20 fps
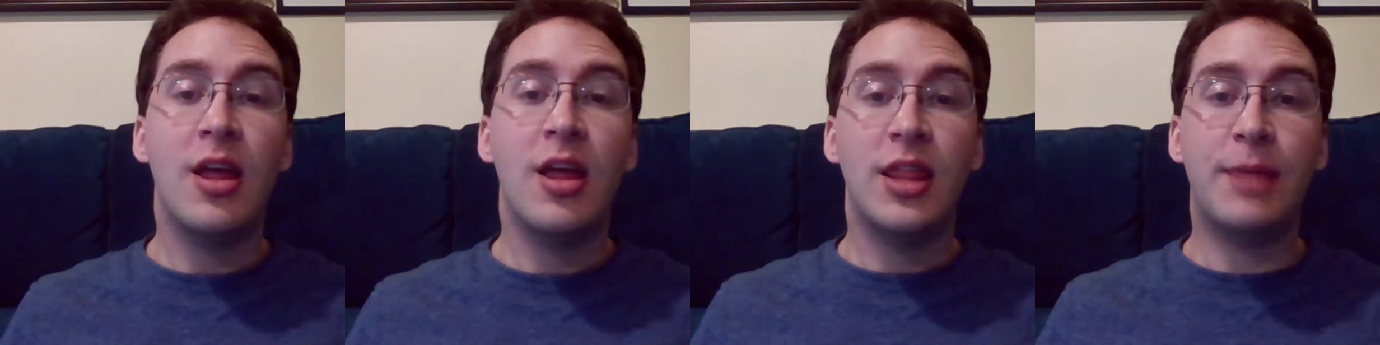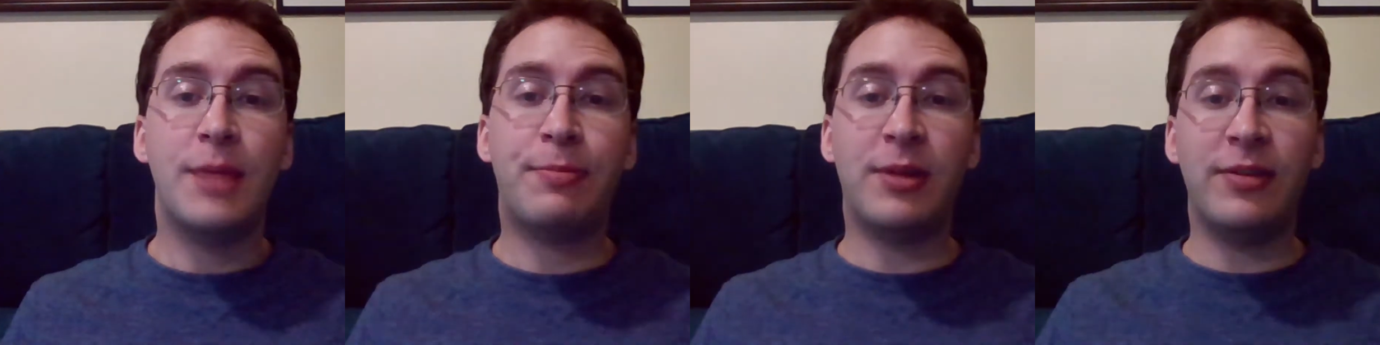
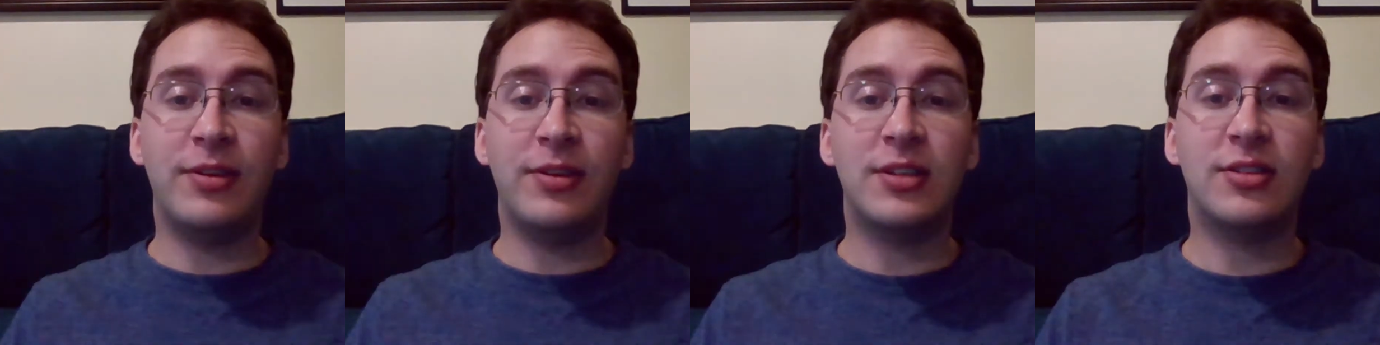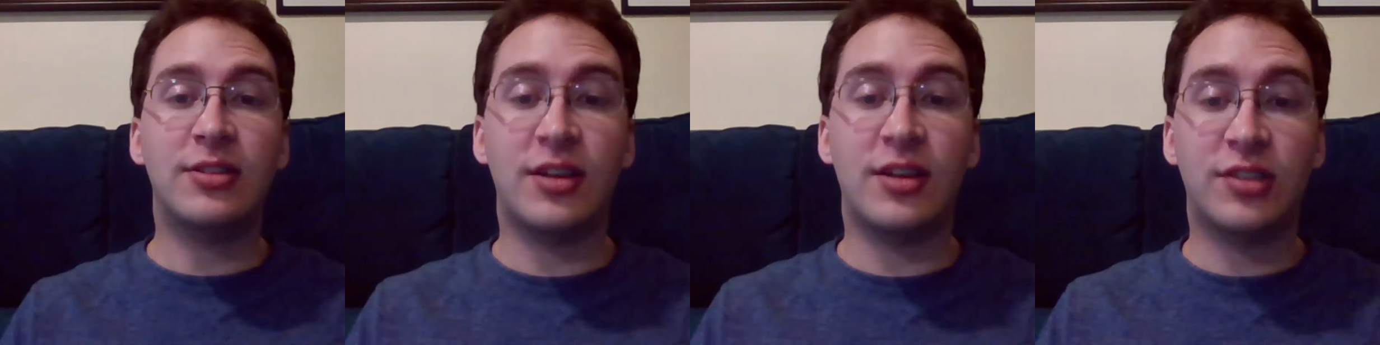The
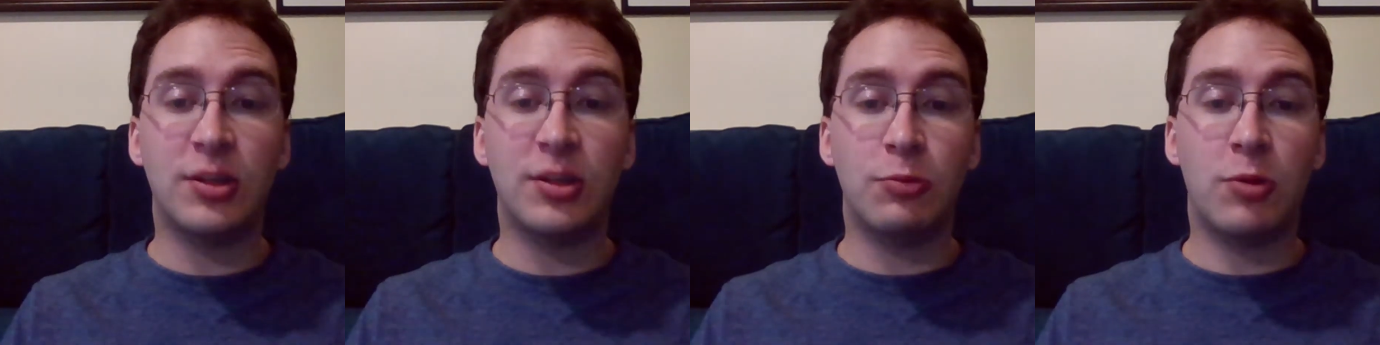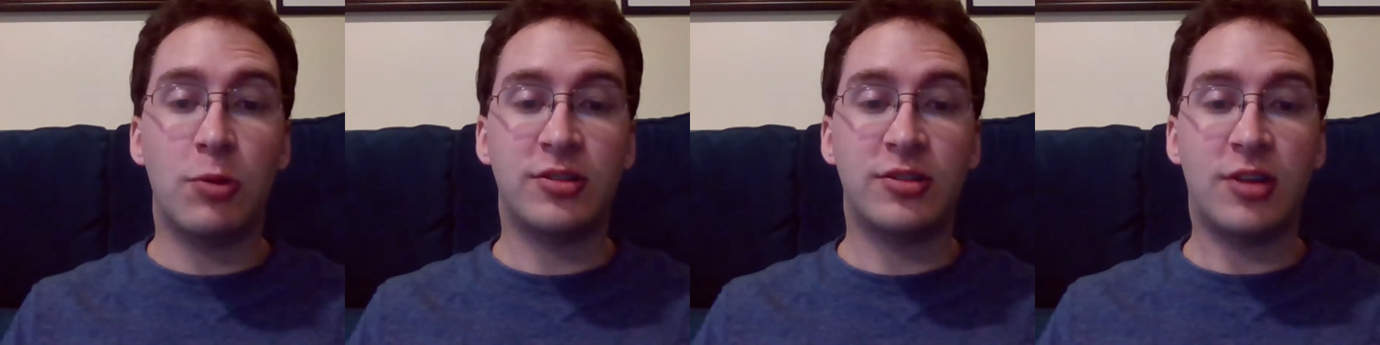previous
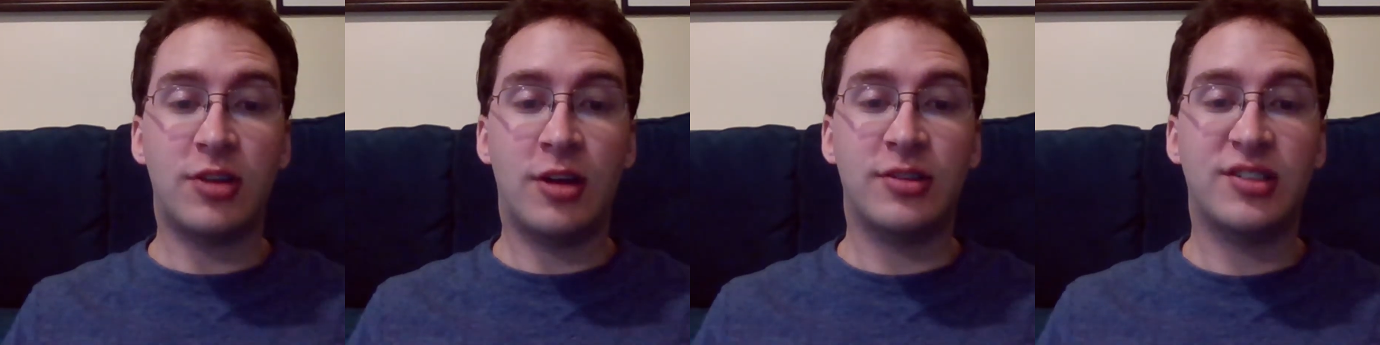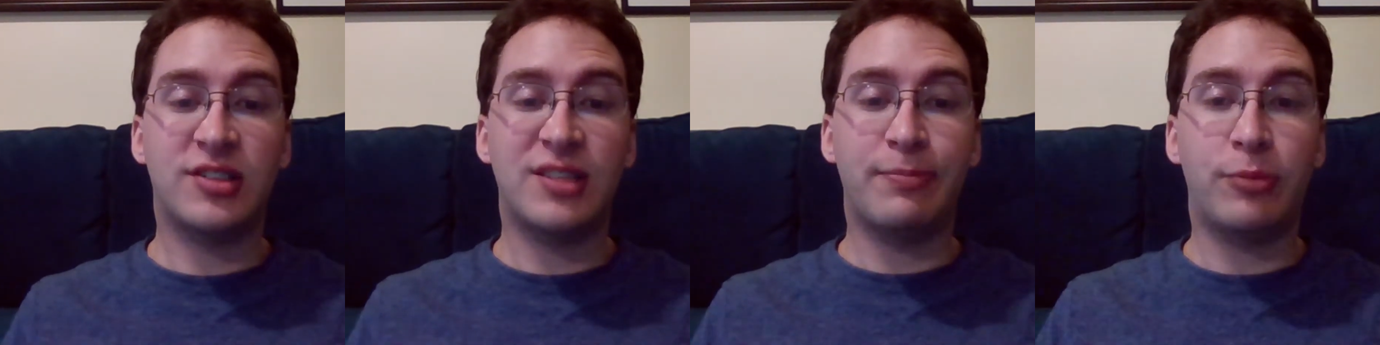lesson was
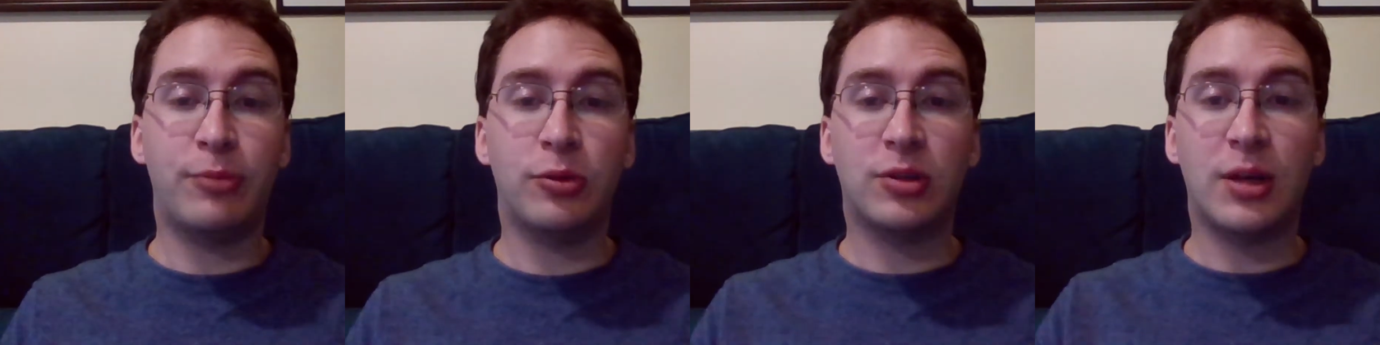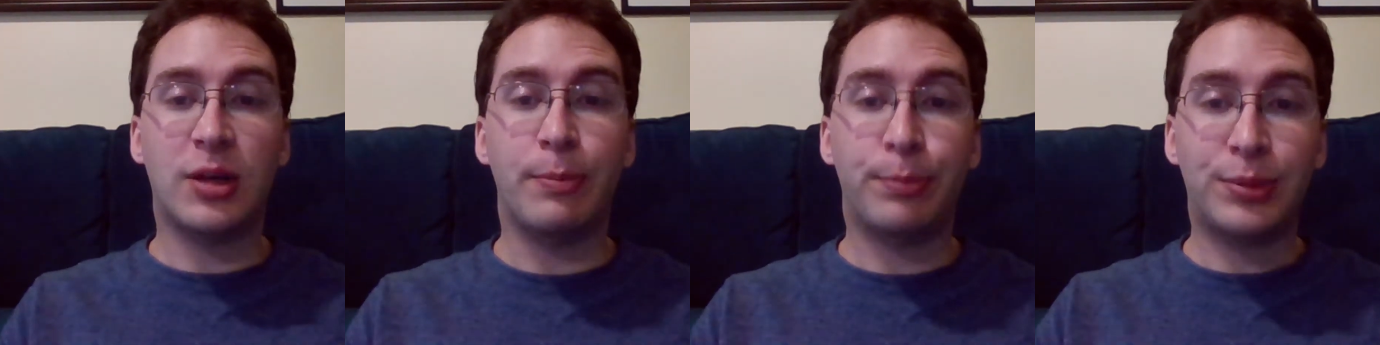on simple
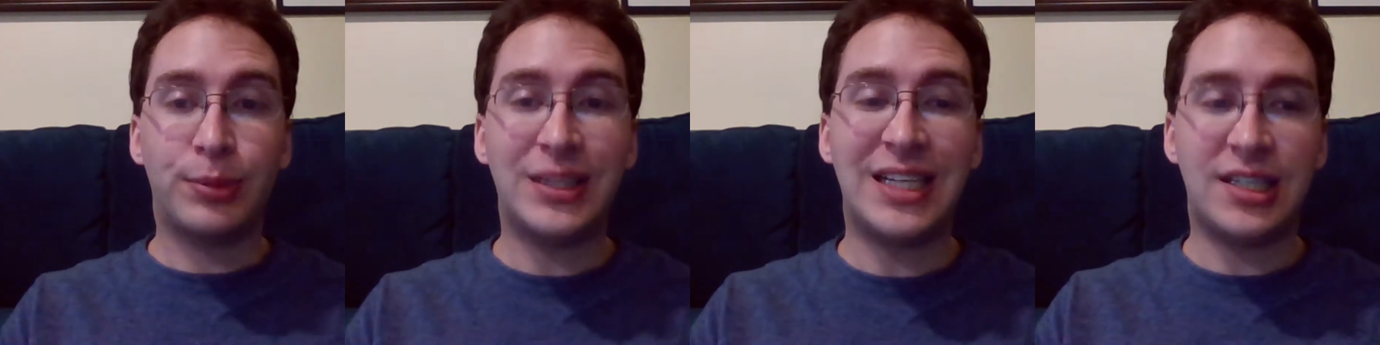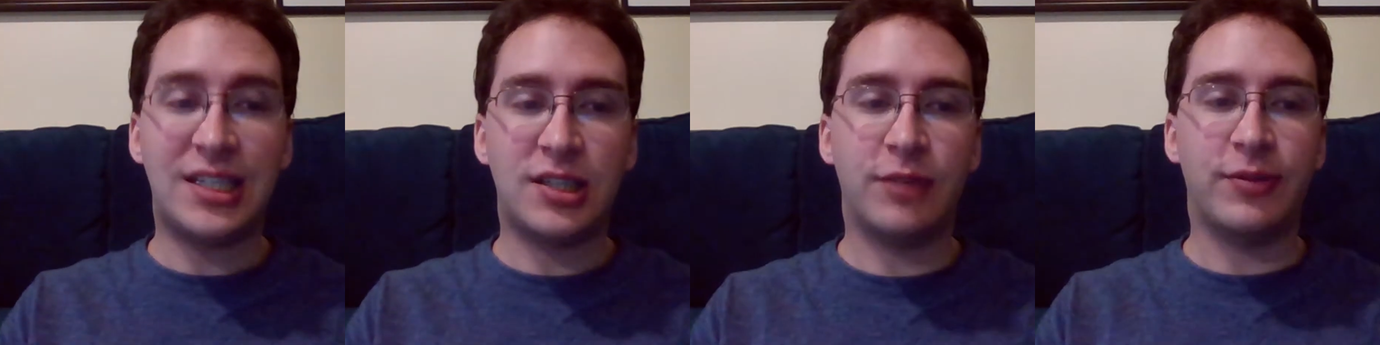
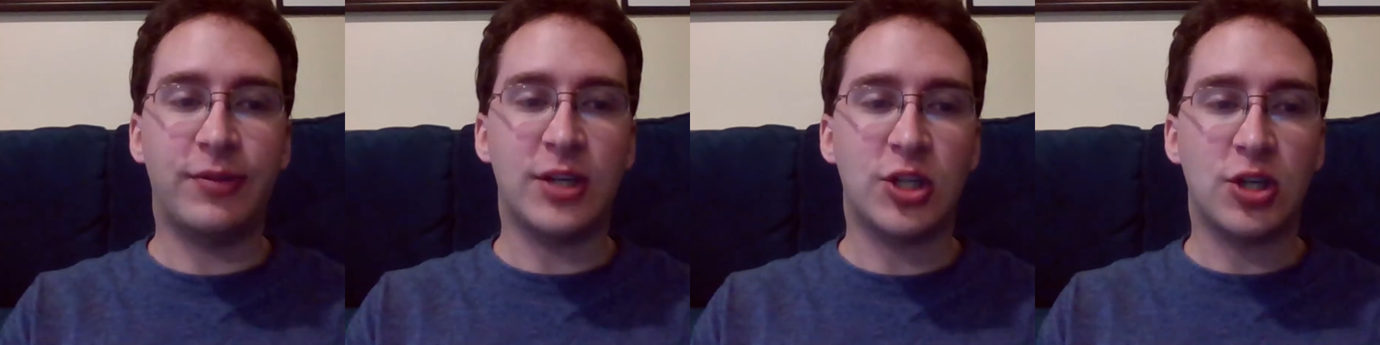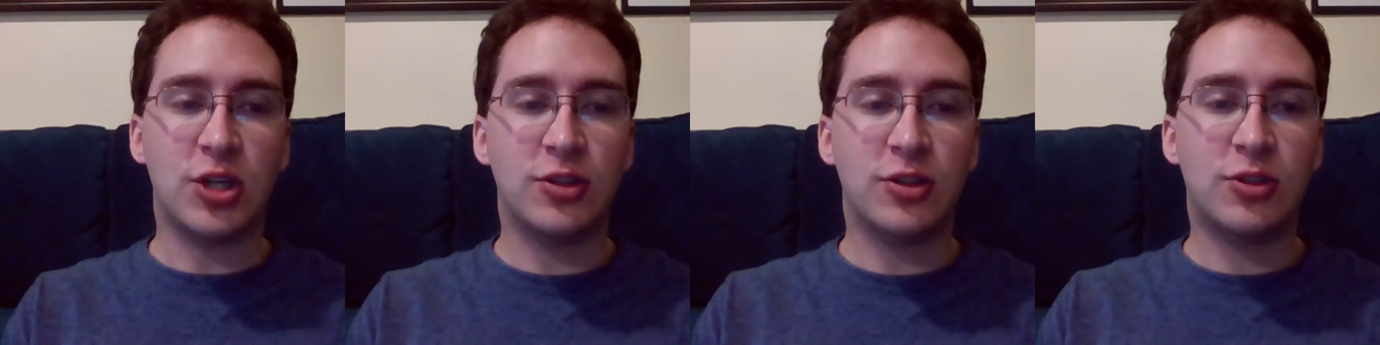complete
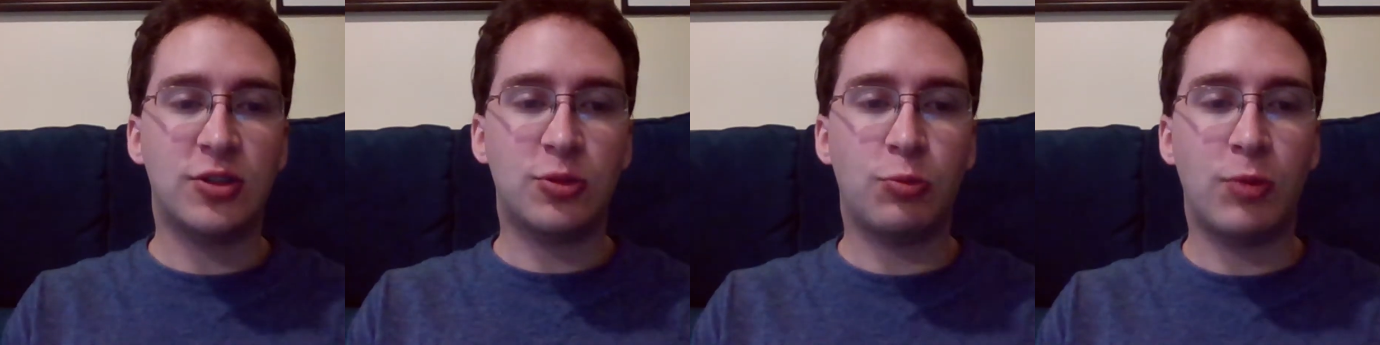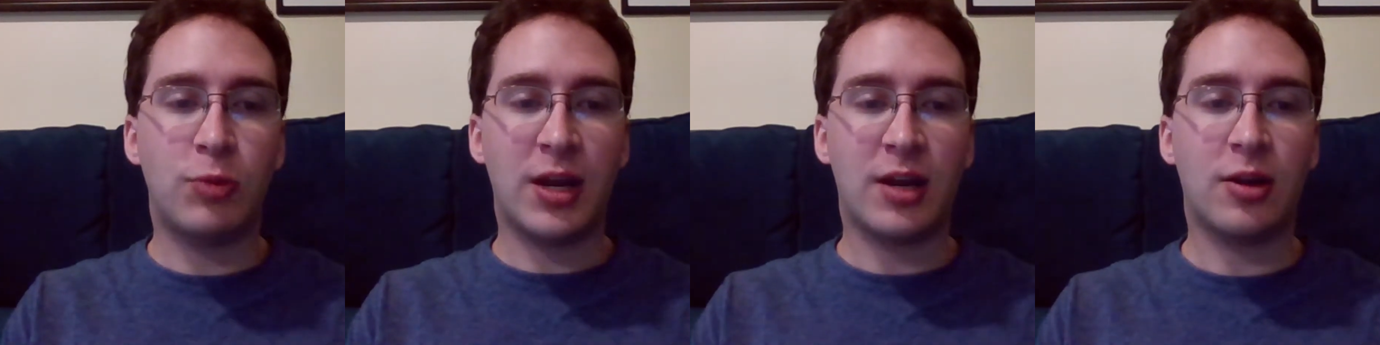divisions,
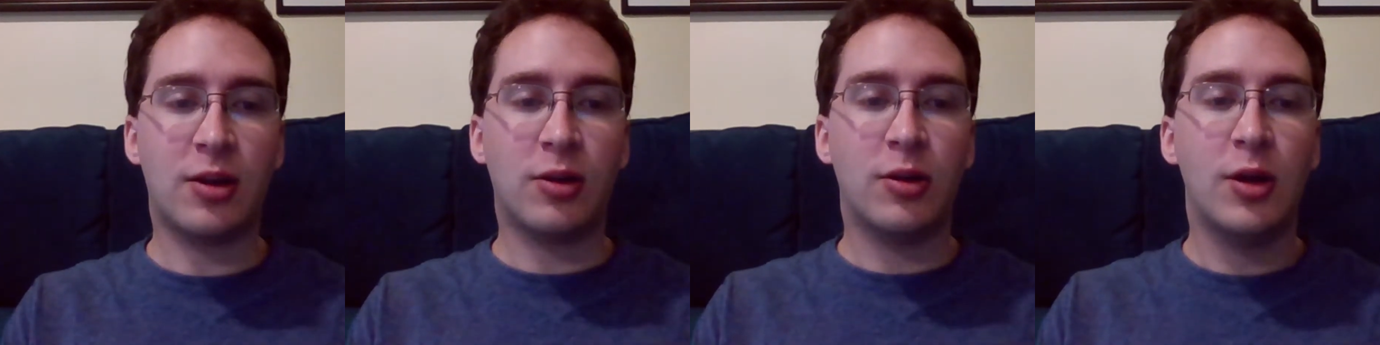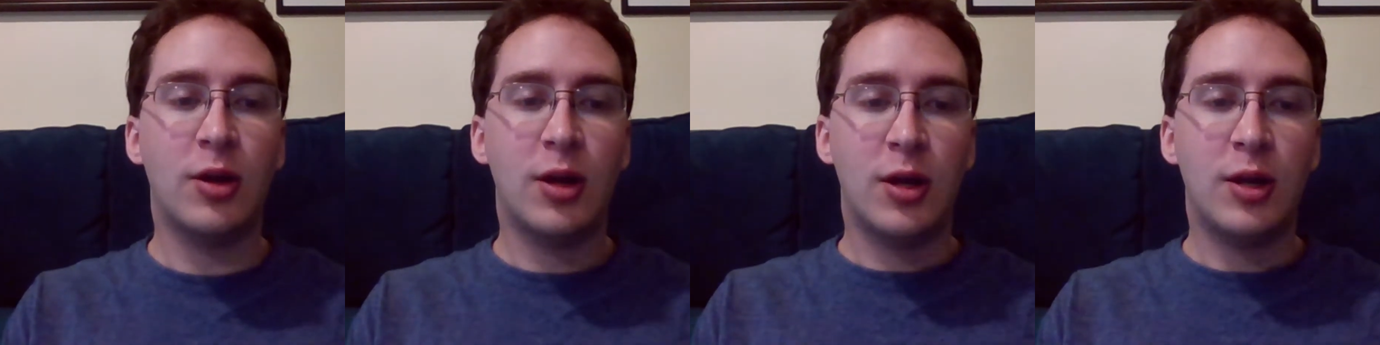where